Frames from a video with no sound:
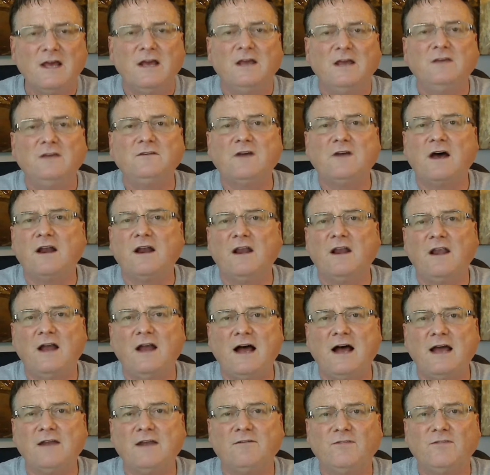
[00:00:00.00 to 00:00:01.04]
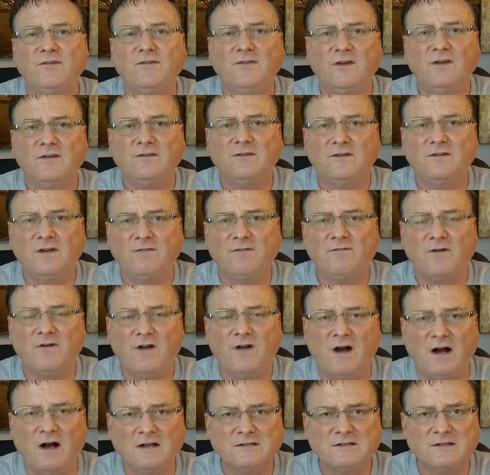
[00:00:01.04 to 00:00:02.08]
He's got a line of 6 different
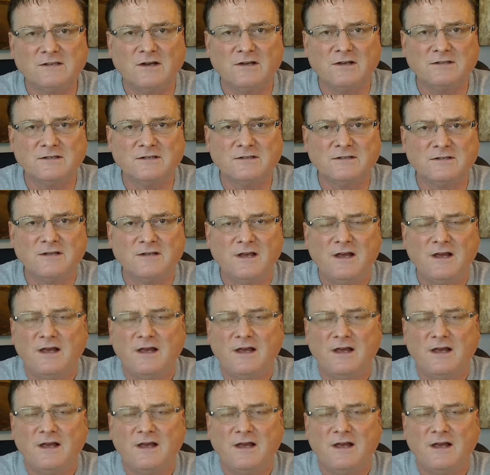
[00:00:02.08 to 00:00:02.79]
hot sauces.